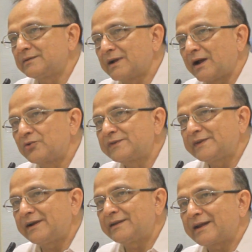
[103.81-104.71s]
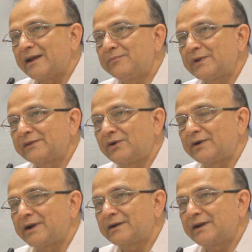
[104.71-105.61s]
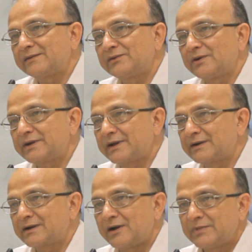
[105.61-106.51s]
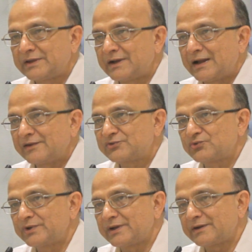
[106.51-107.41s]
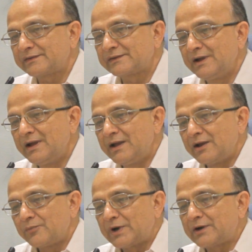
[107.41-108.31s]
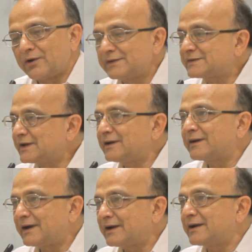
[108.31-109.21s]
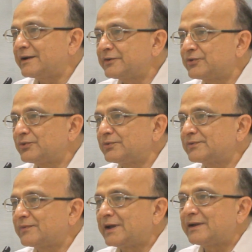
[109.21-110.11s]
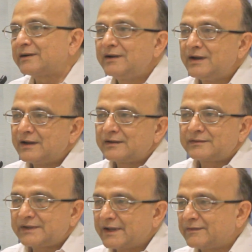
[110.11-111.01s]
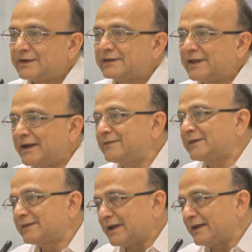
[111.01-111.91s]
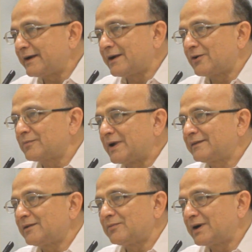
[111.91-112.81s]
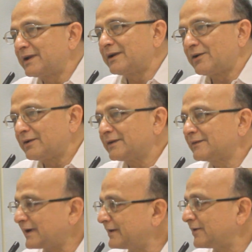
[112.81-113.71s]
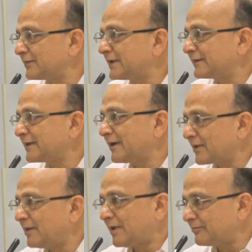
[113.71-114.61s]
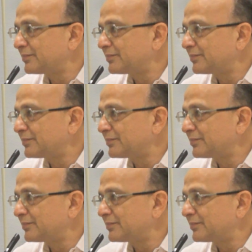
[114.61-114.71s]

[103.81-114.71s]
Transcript: Well, outside the campus conduct has not yet come in the last 2 years. But hostel-related issues where there were thefts carried out by somebody or this kind of things have